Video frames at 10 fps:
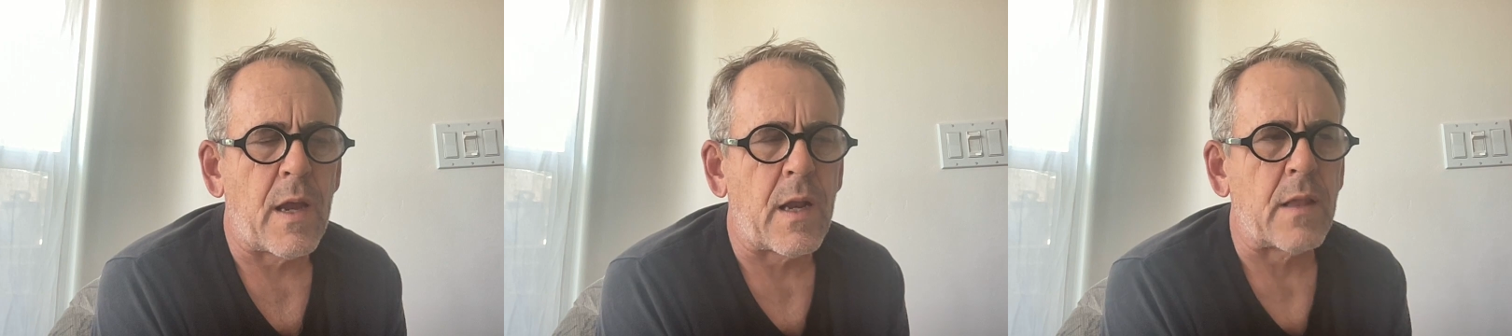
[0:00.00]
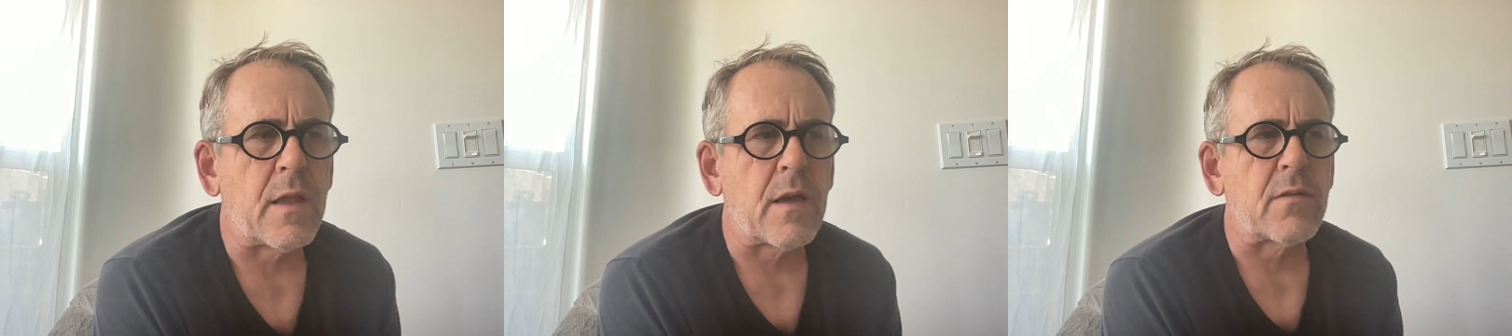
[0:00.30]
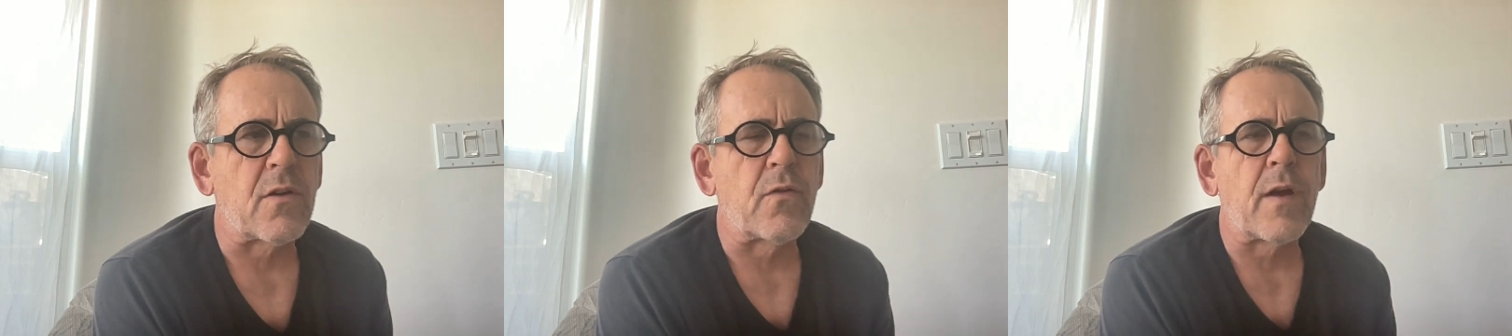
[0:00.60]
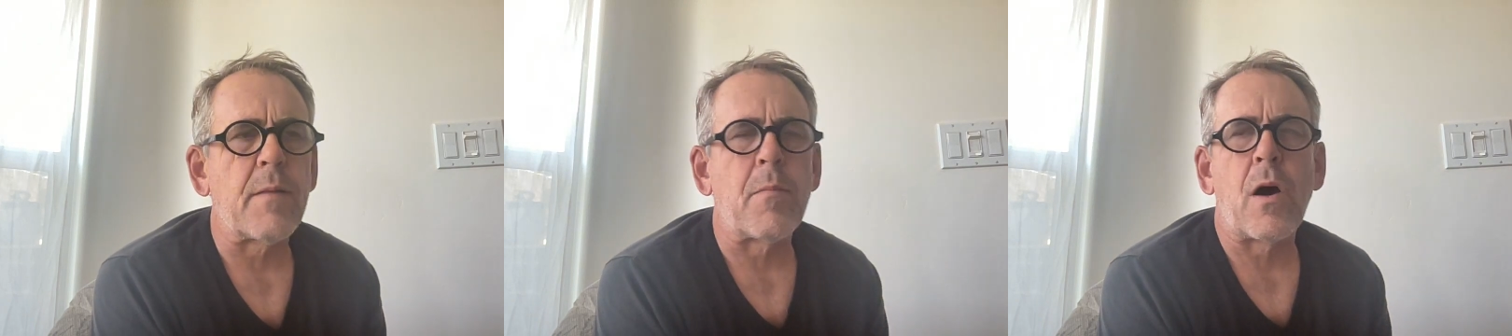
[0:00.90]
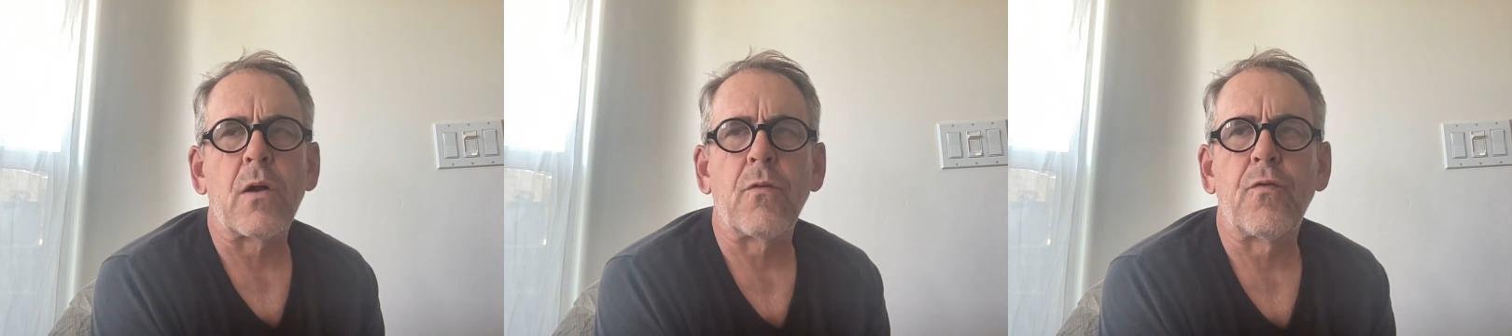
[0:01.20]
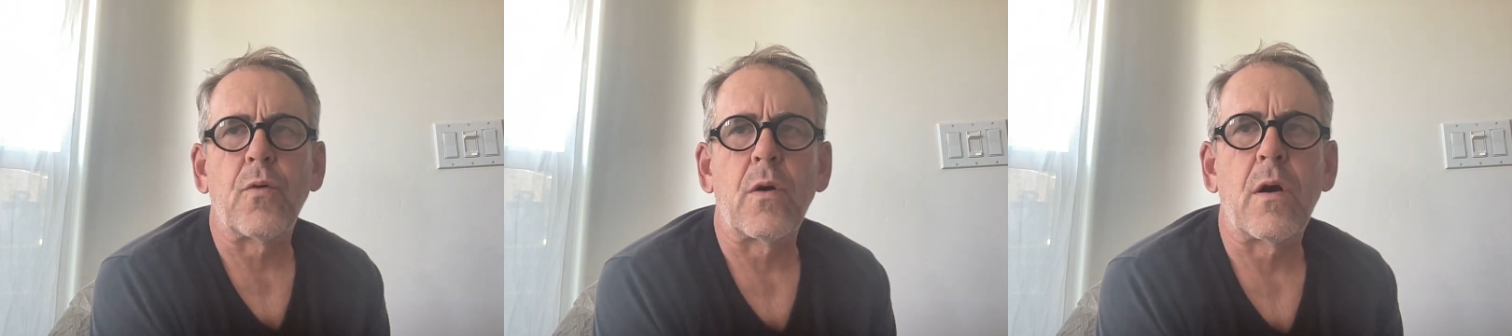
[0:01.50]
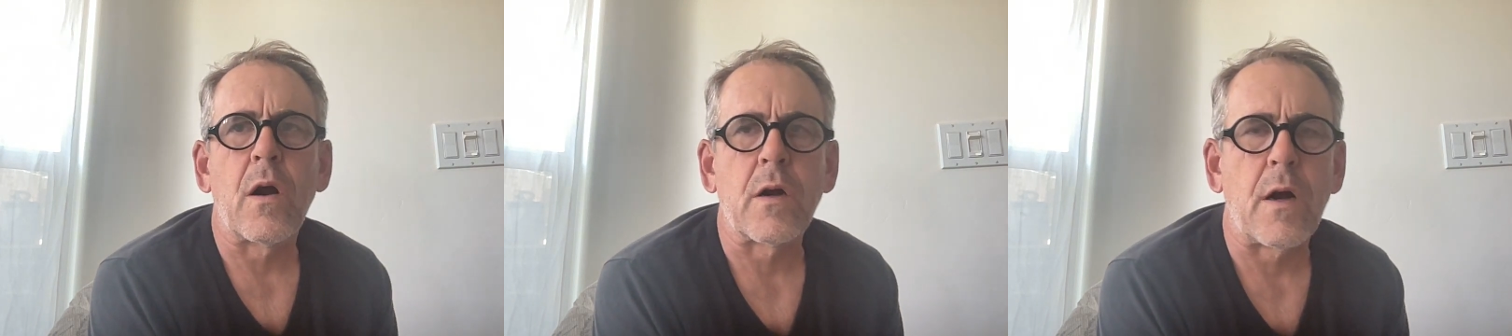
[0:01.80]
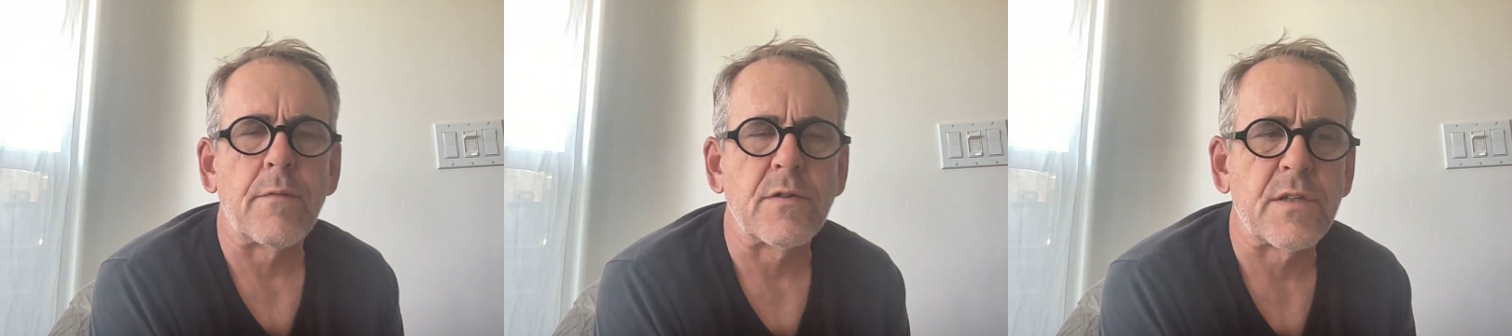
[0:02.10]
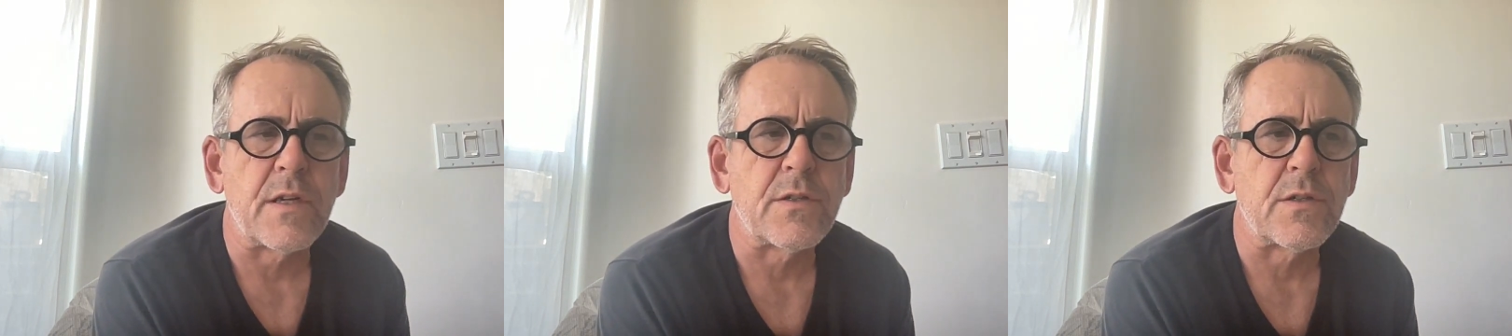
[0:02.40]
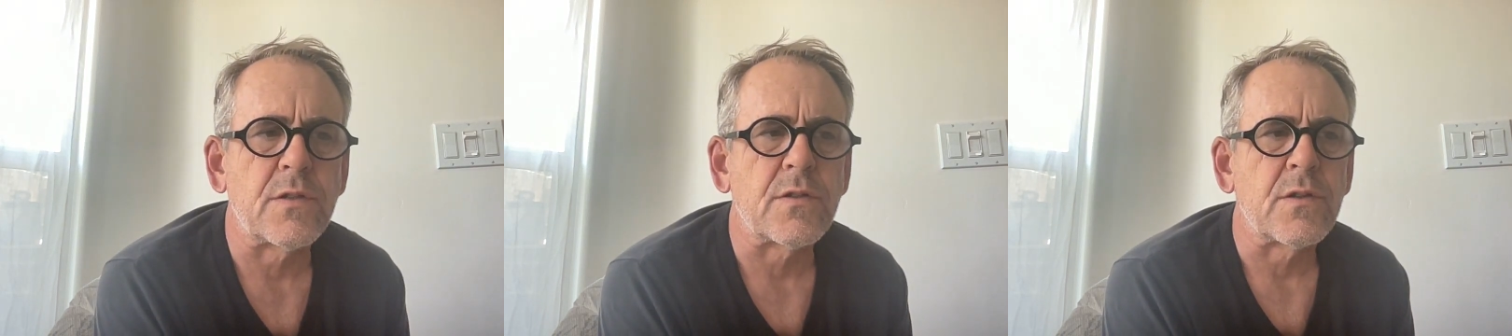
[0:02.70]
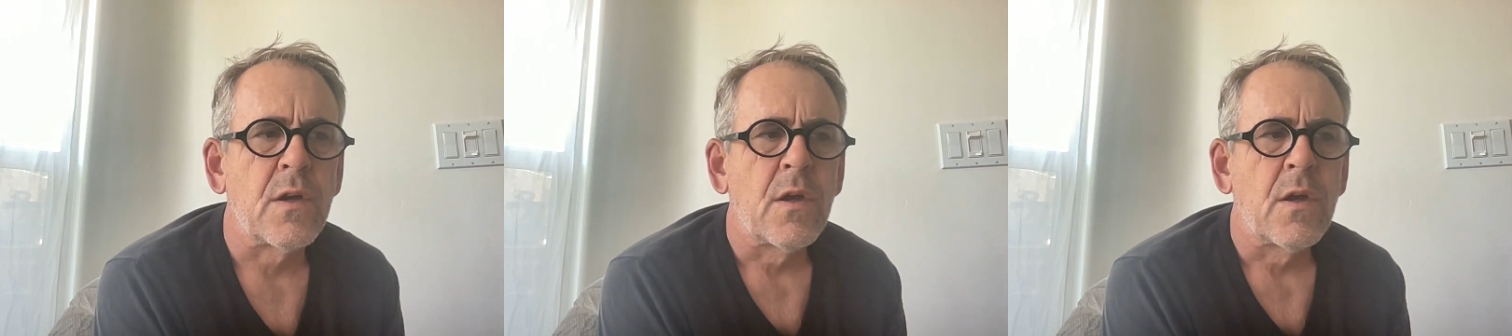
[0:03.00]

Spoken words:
and I think it's a great model for our conversations